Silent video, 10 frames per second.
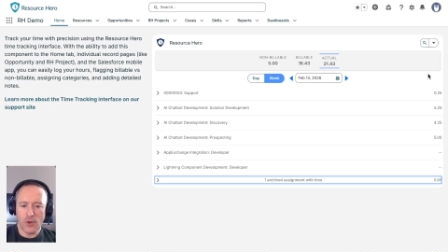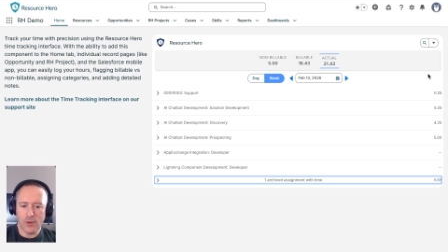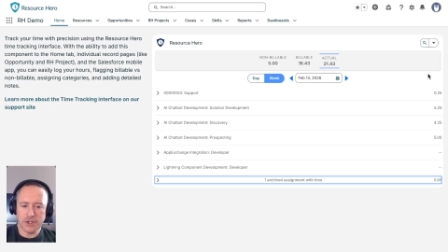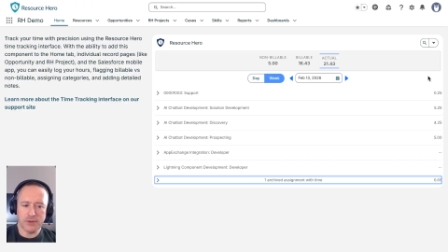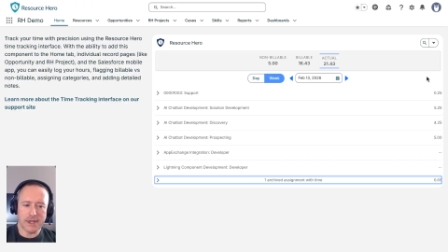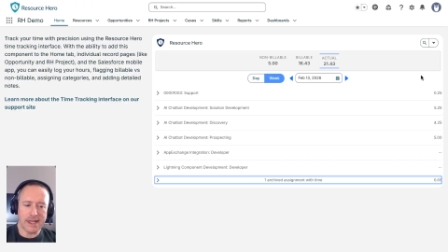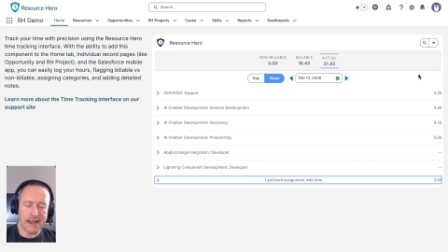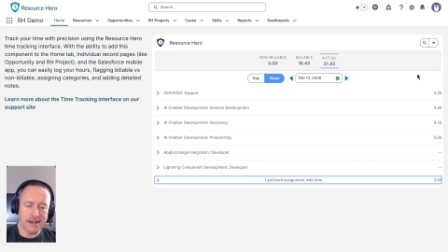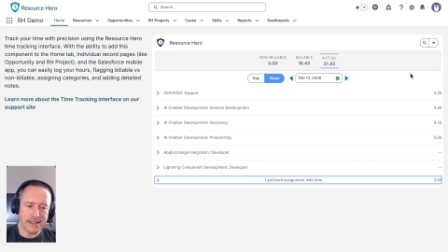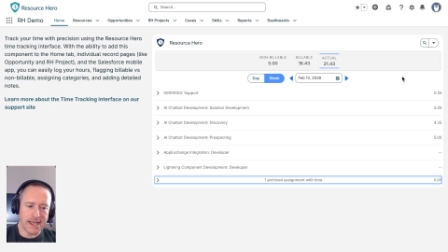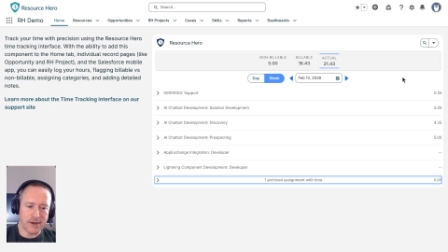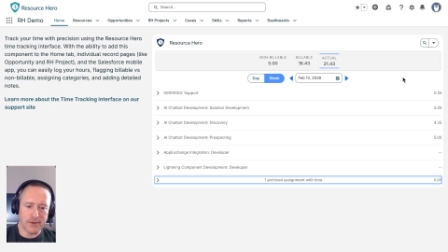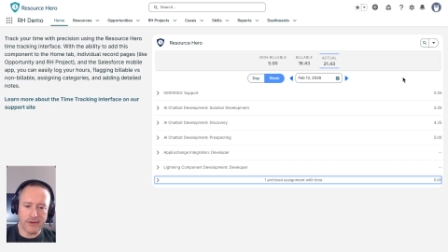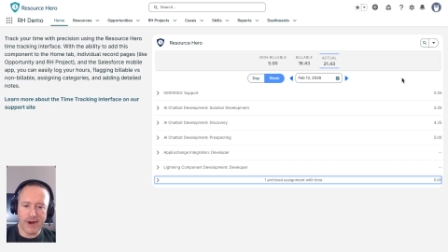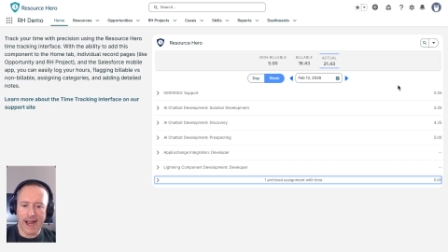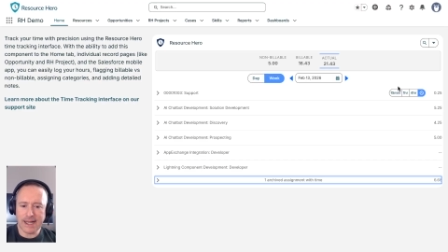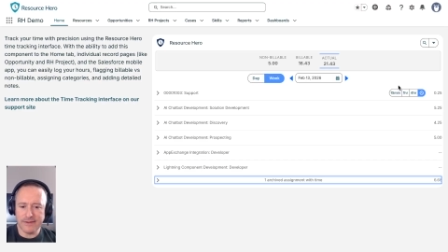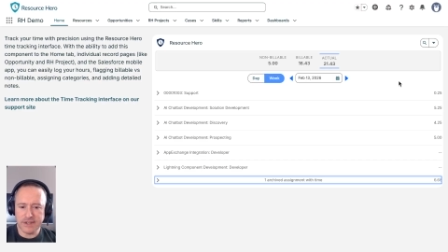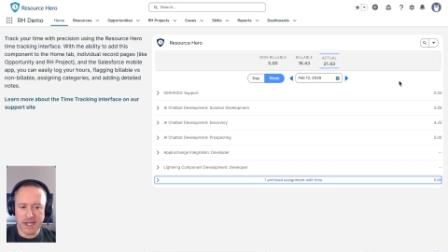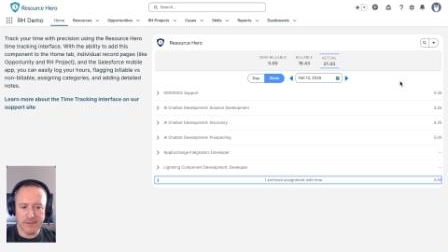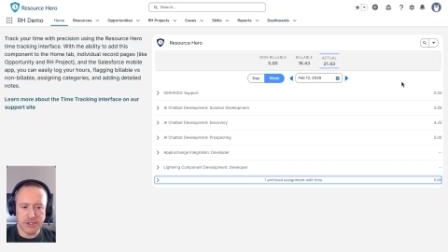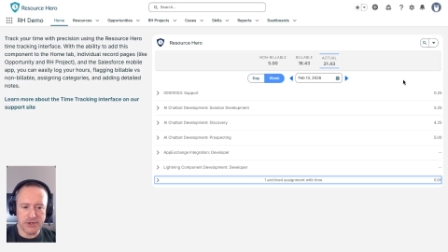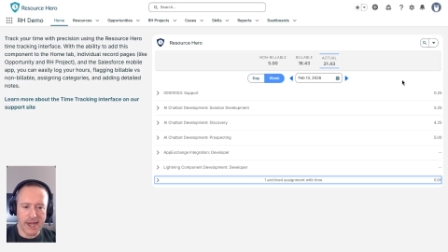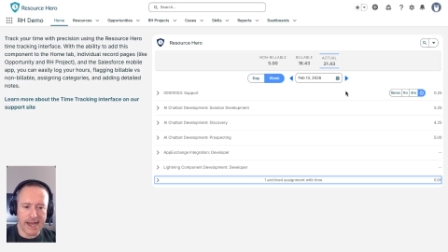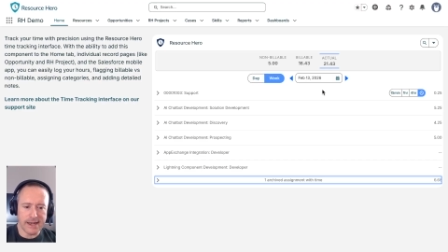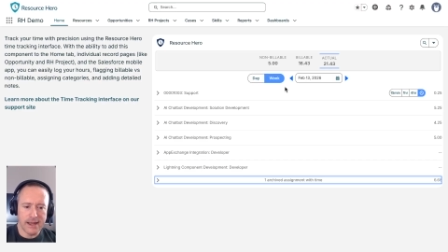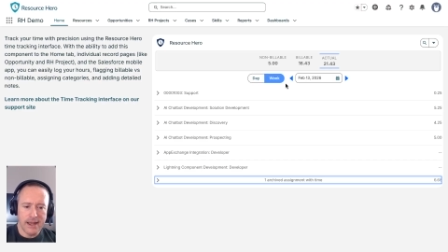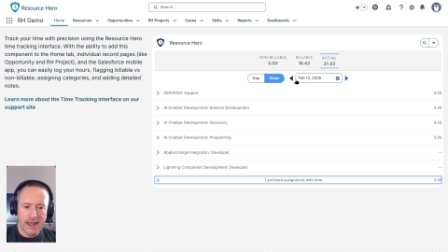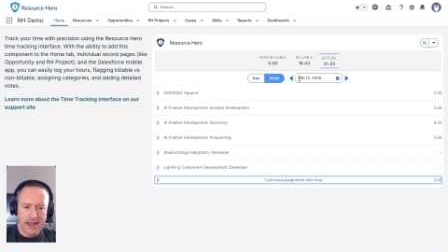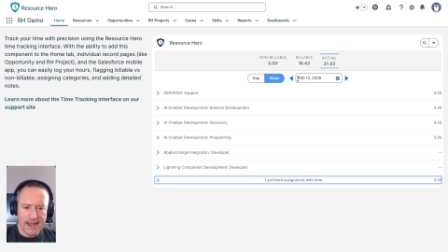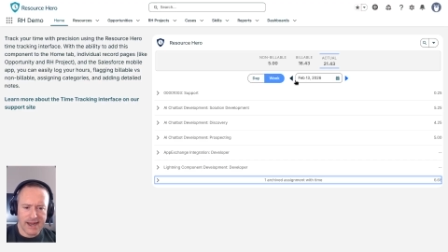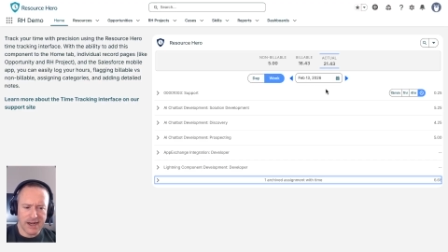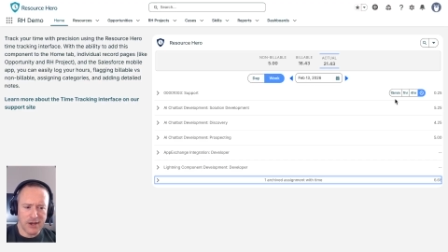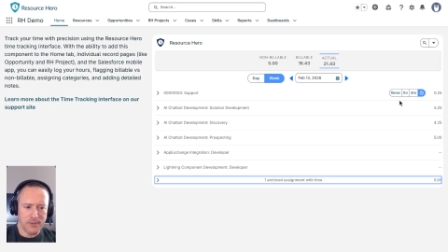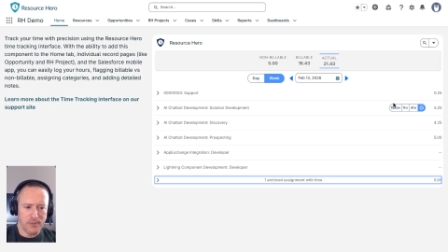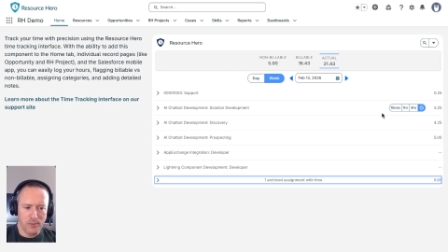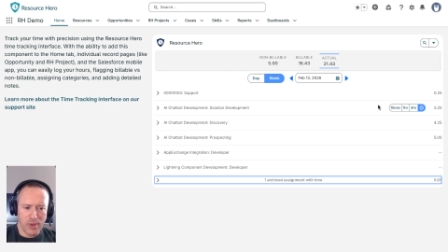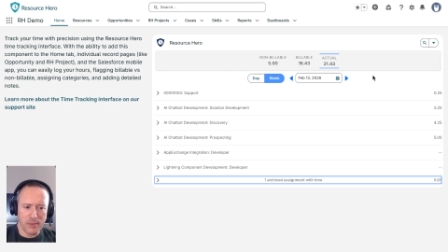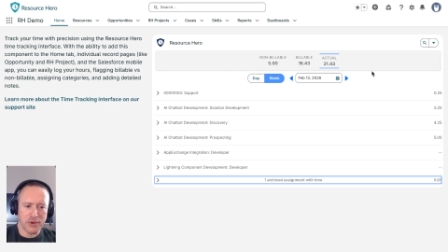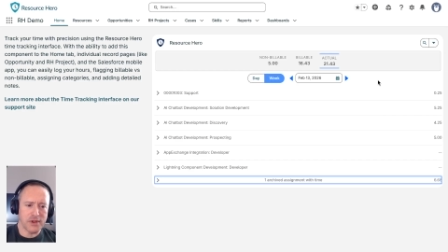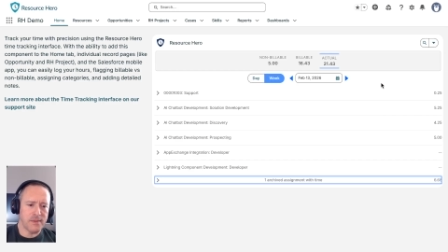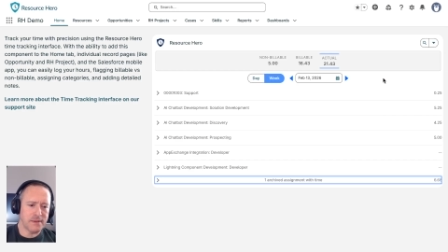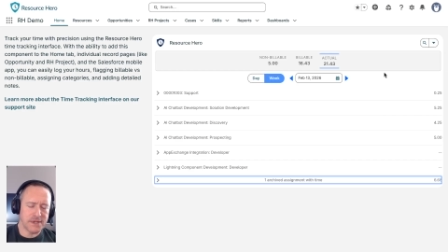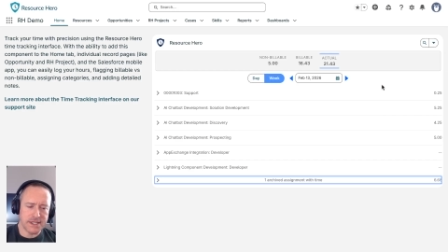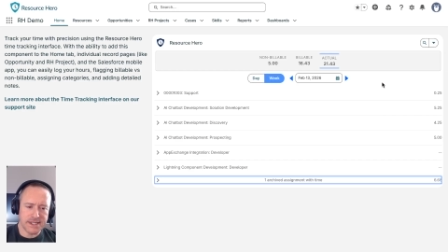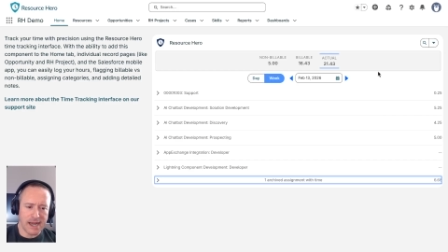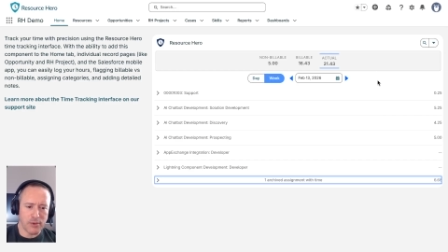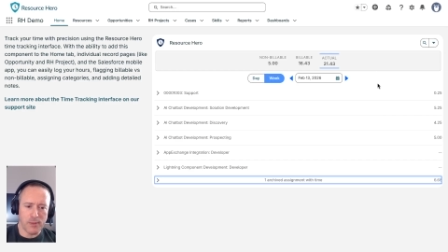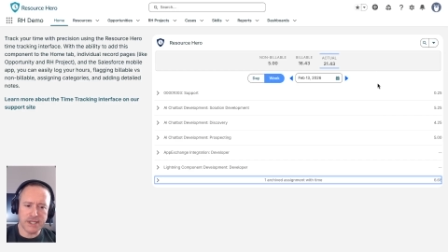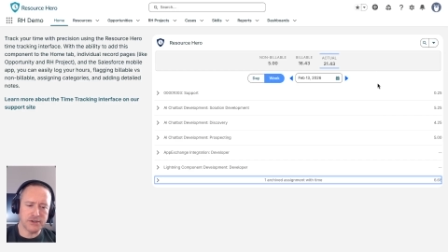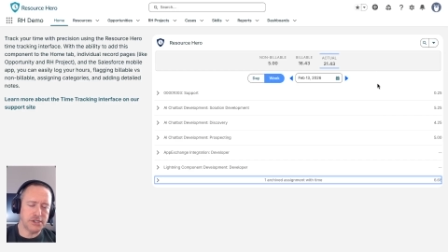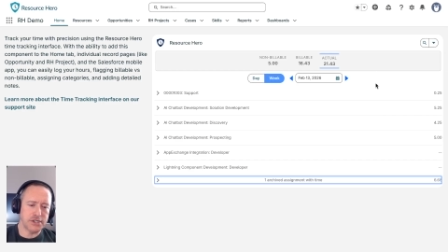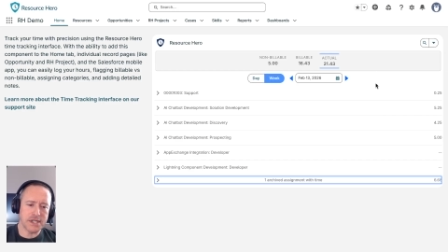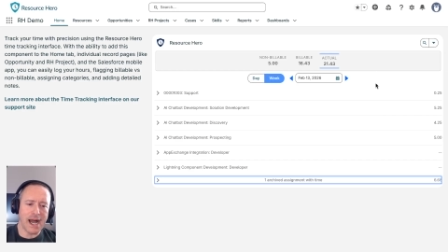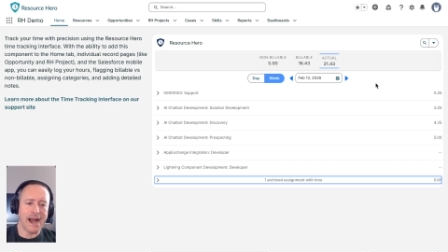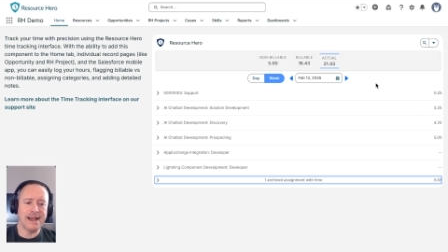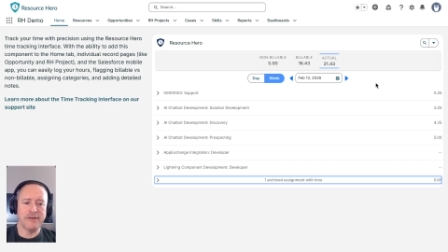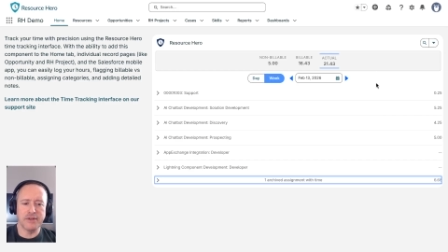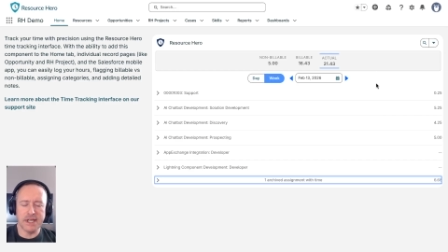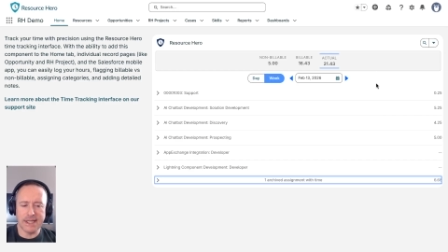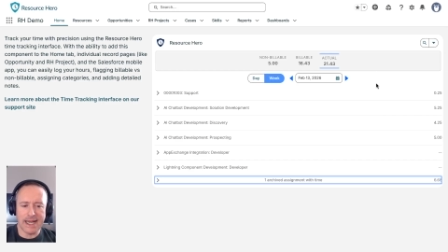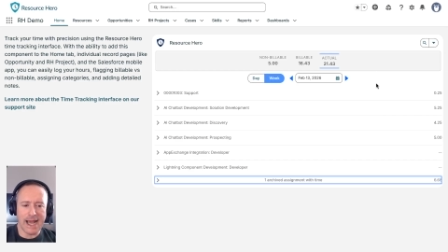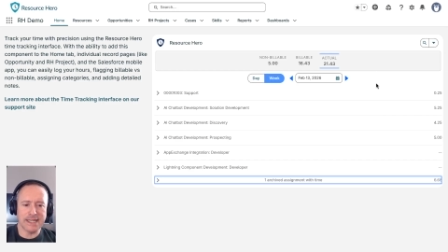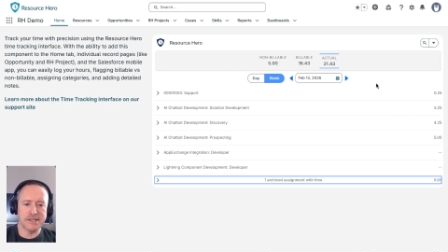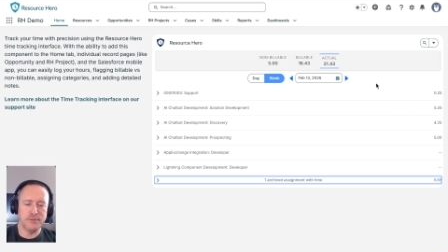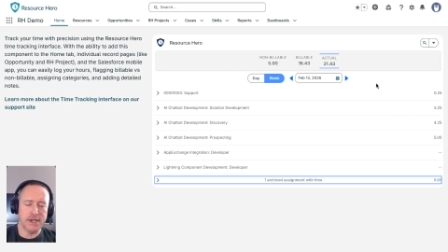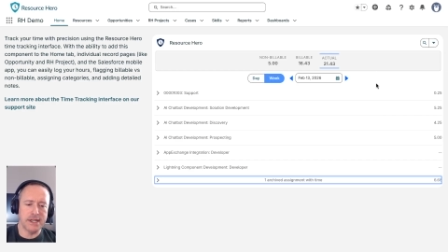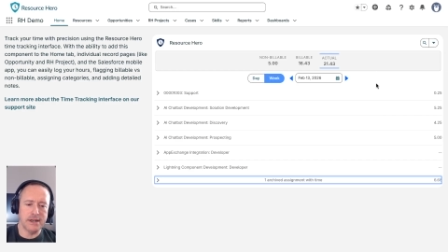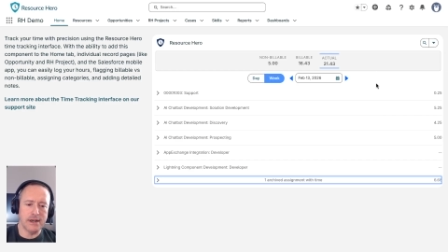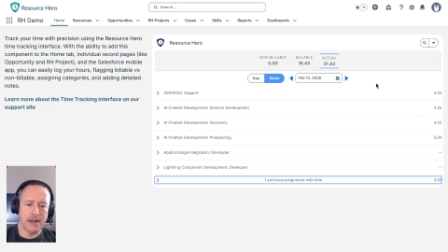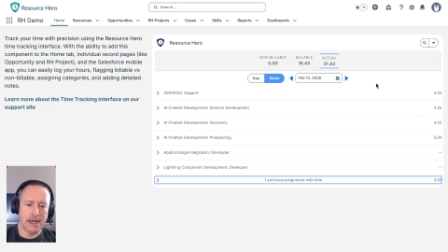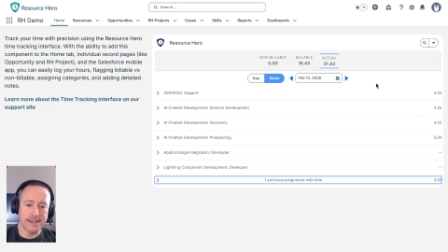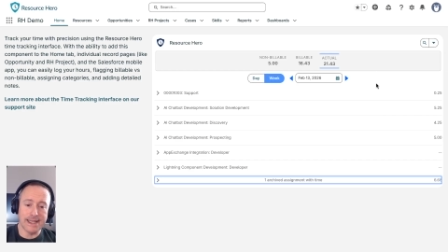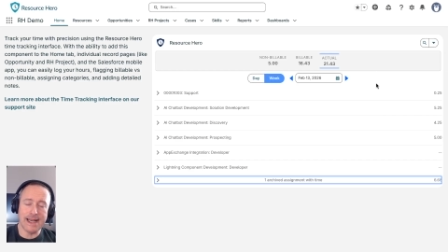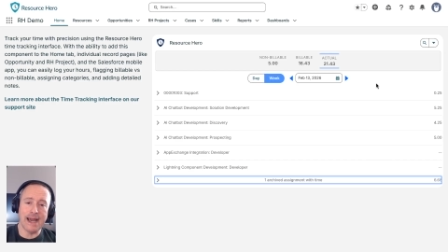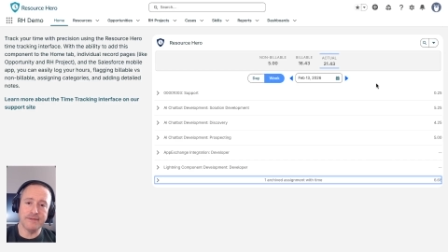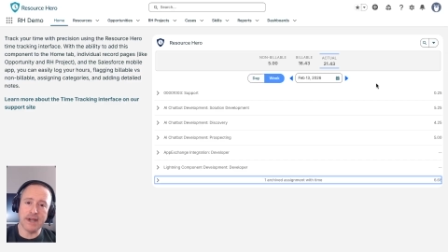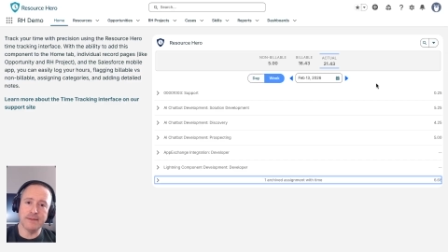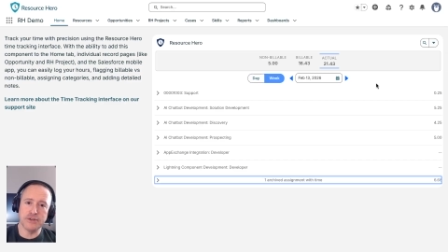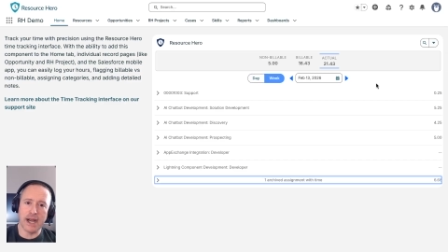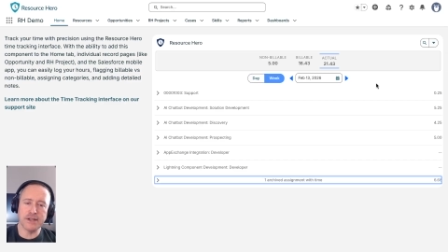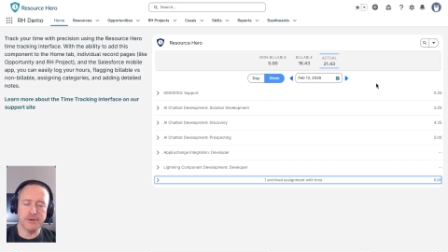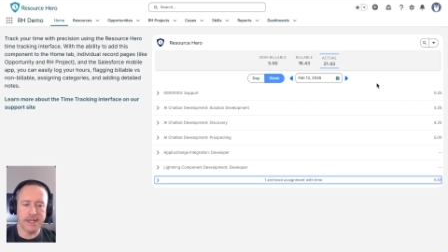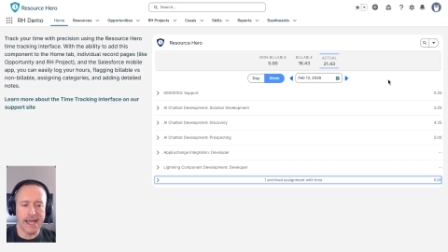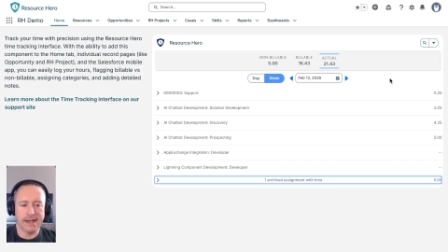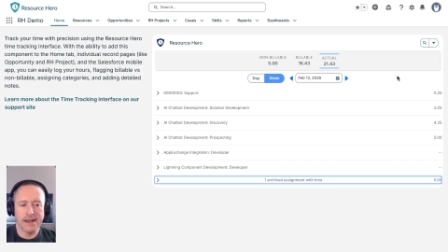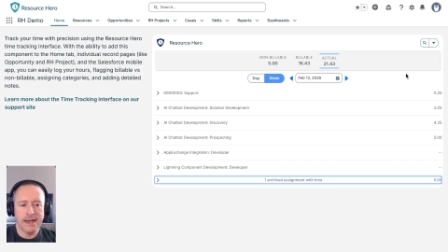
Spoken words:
which would allow you to take whatever active assignments you had and kind of bubble them up to the top, or basically just hide everything that hasn't been didn't have time tracked to it yet.